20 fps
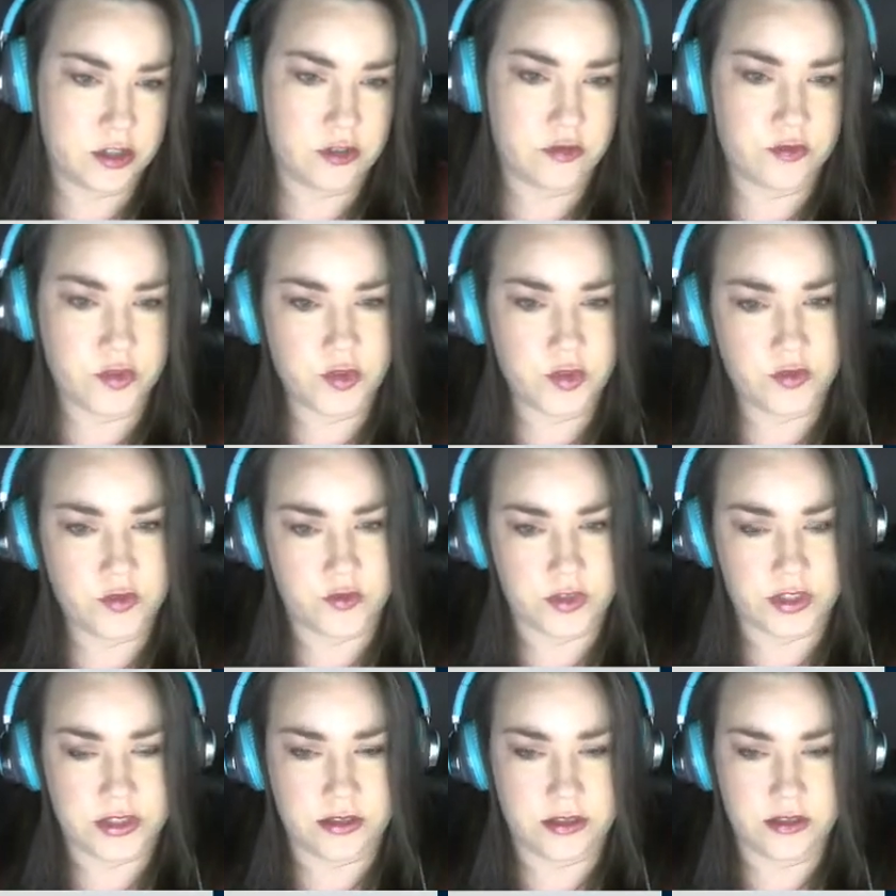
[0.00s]
Food
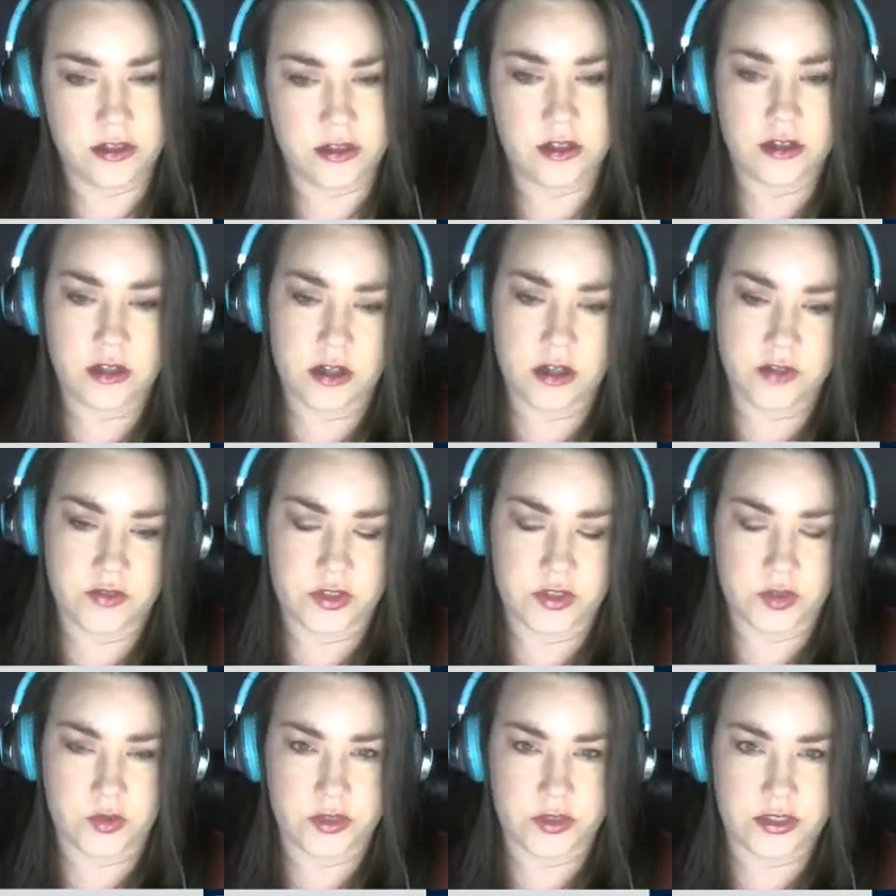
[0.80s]
Fun
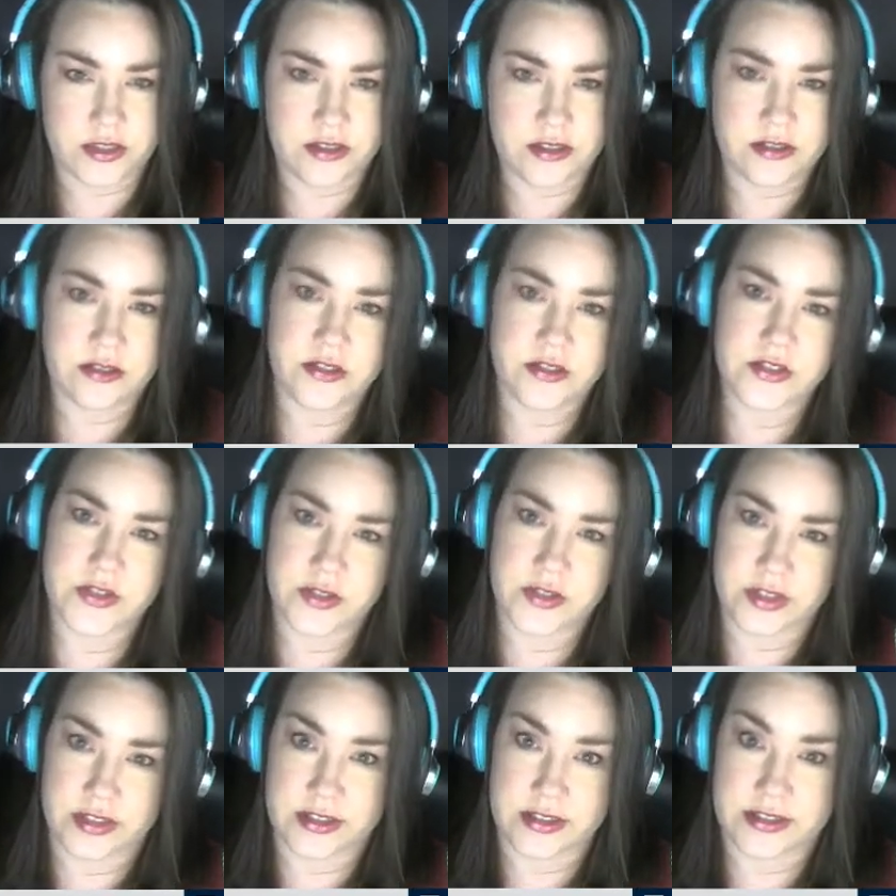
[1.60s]
Coffee Quiz. So
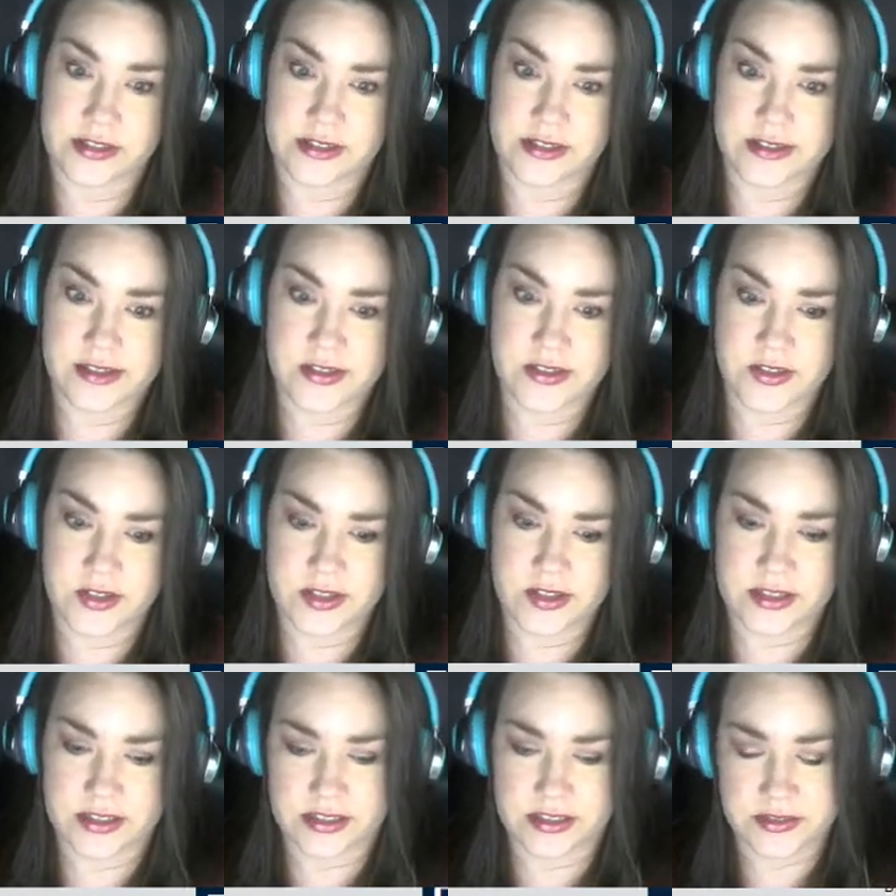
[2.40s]
let's get
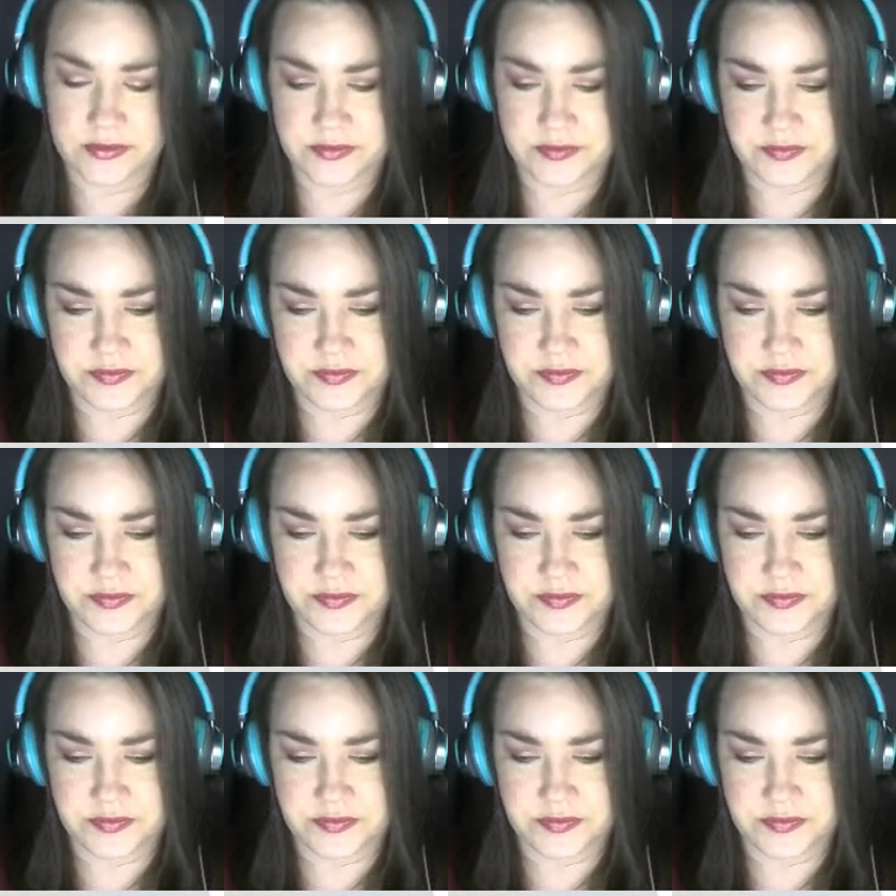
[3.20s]
started.